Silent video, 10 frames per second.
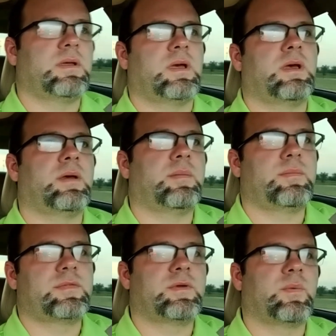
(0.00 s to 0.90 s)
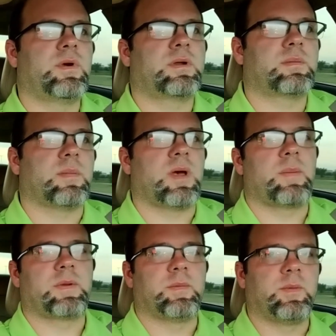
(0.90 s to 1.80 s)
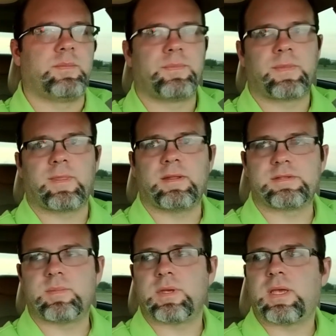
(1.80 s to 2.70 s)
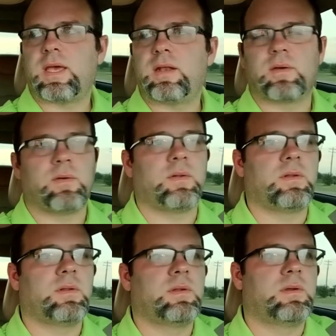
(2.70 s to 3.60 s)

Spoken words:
to work optimum, it's a mechanical